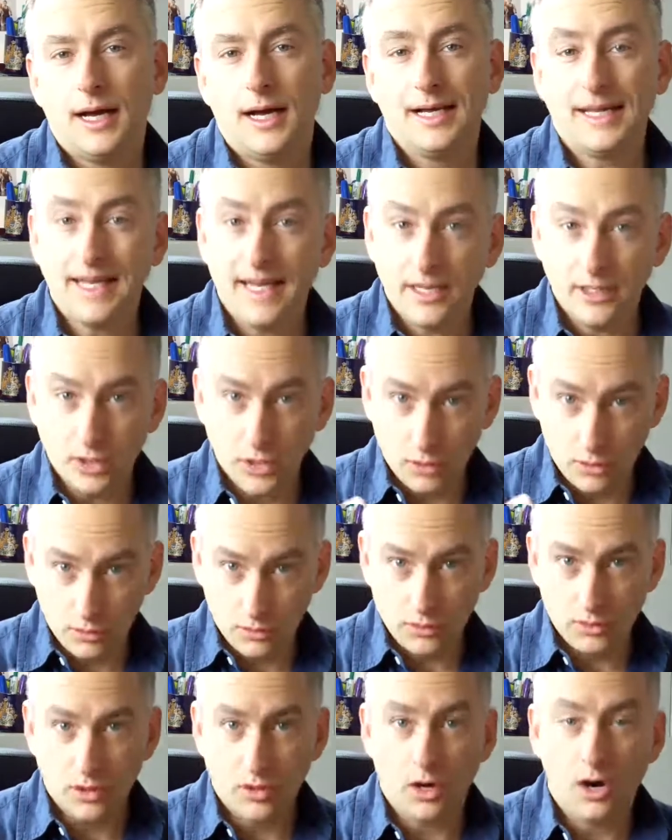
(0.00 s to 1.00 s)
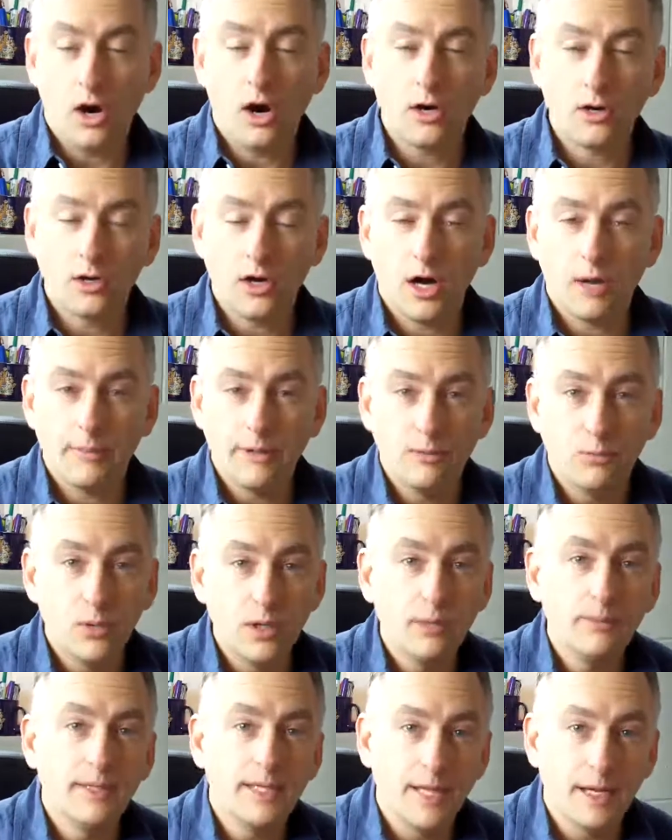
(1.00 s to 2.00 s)
Again, your, your hard copy
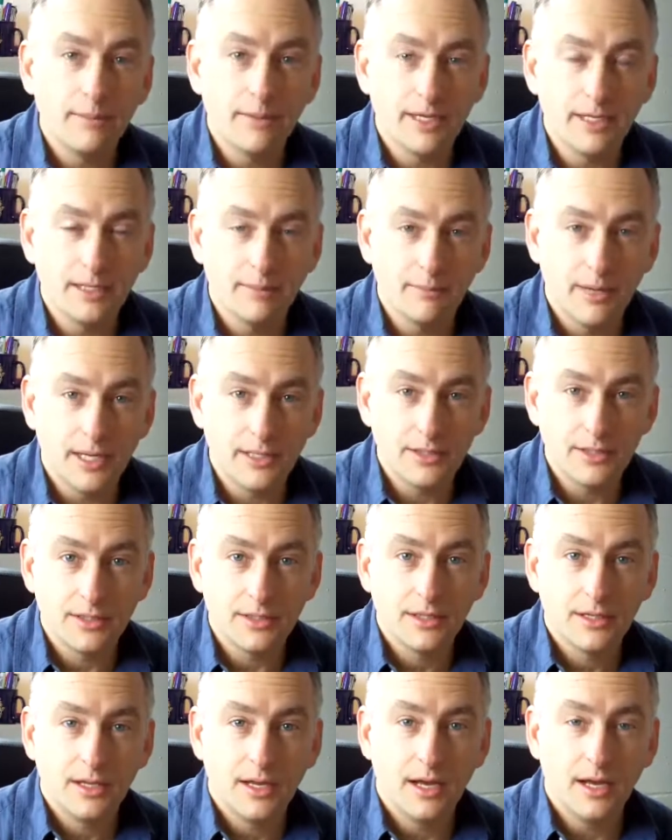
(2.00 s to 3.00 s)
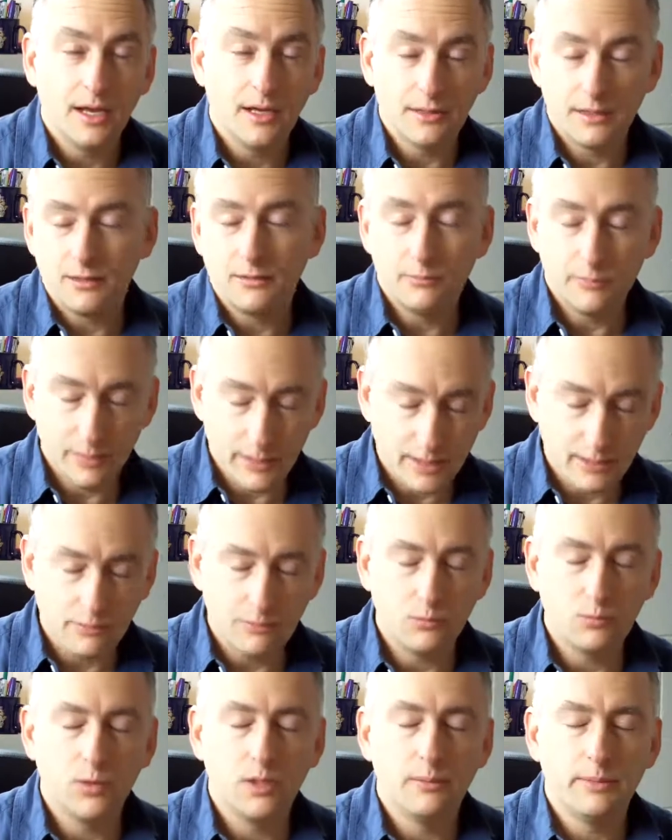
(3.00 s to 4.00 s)
will be coming in the month uh, be,
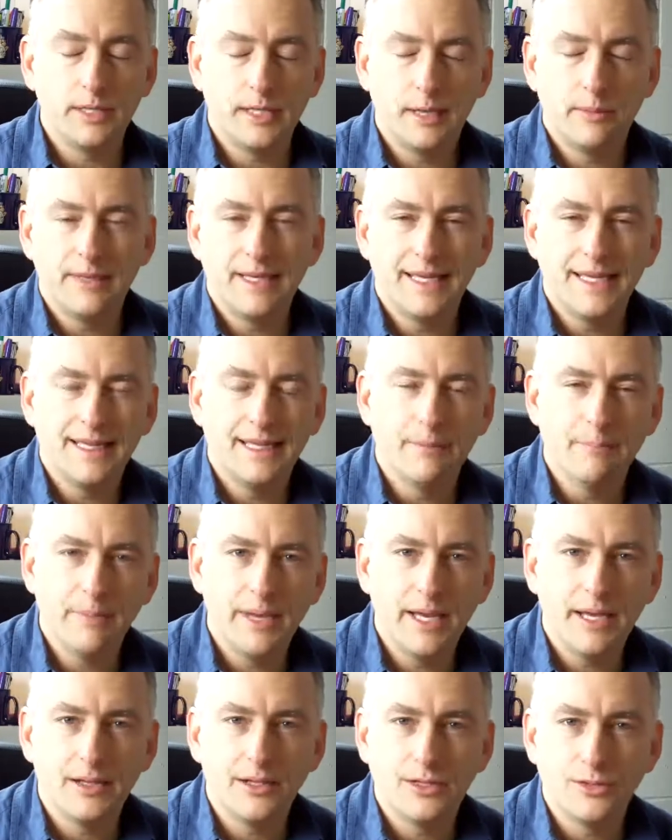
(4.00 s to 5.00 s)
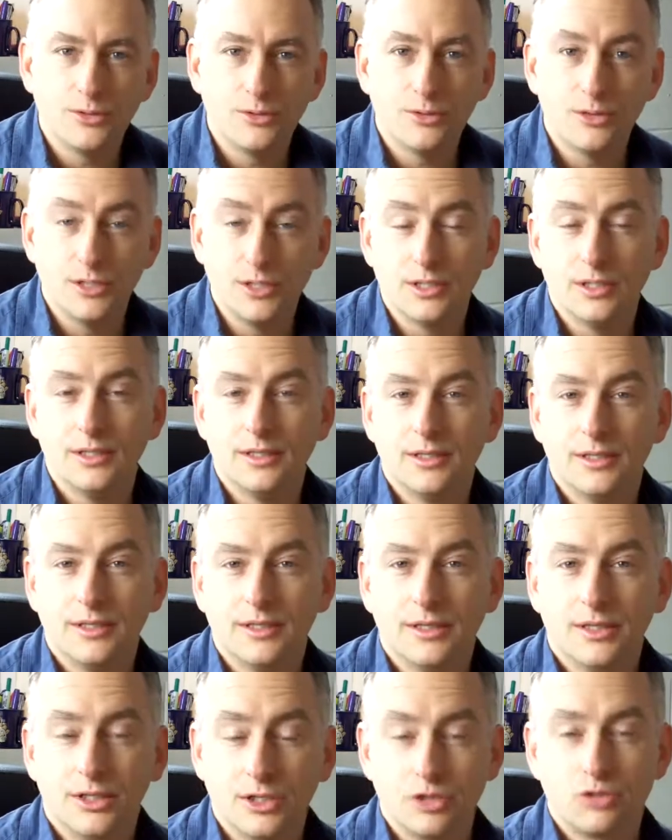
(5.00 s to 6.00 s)
will be coming in the mail as soon as the,
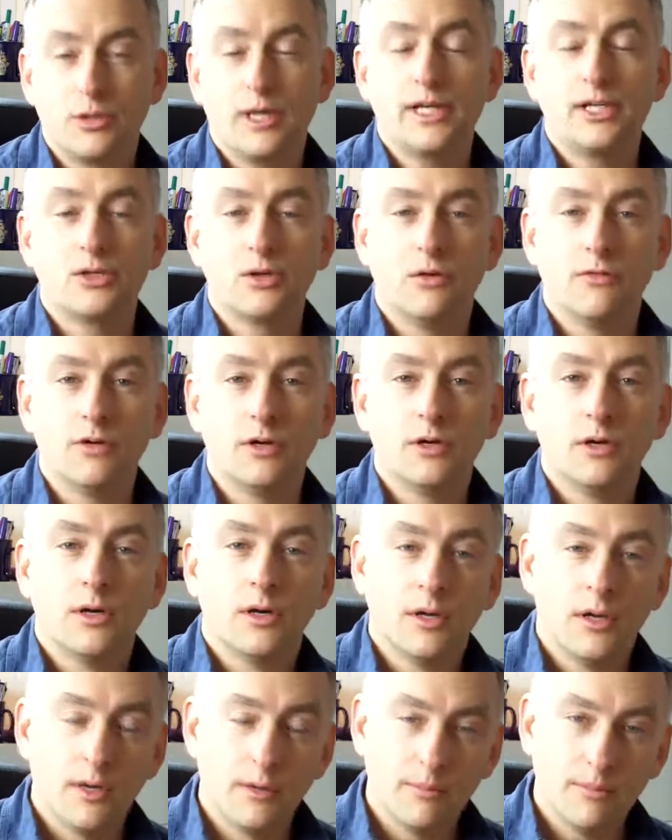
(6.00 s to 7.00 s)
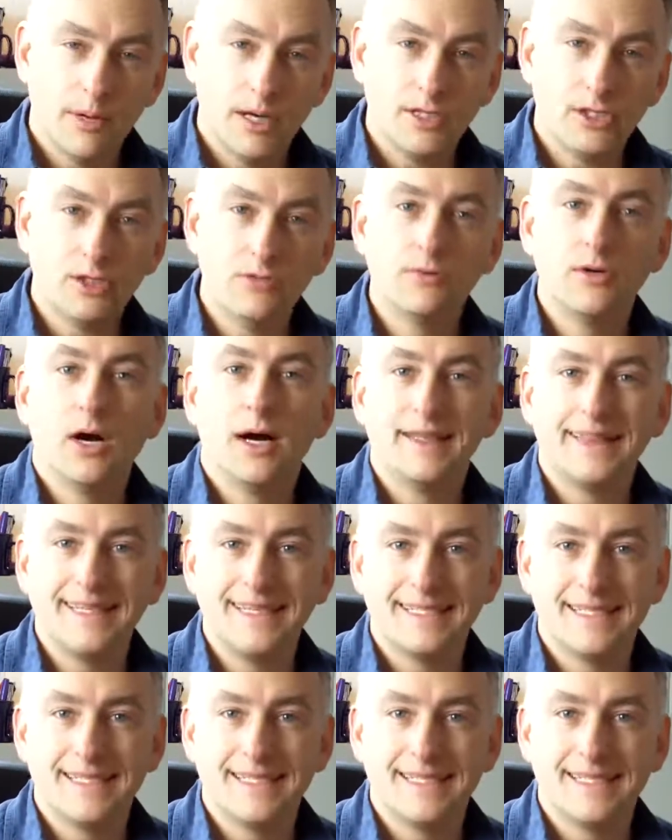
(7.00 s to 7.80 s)
the strike's over, but you've got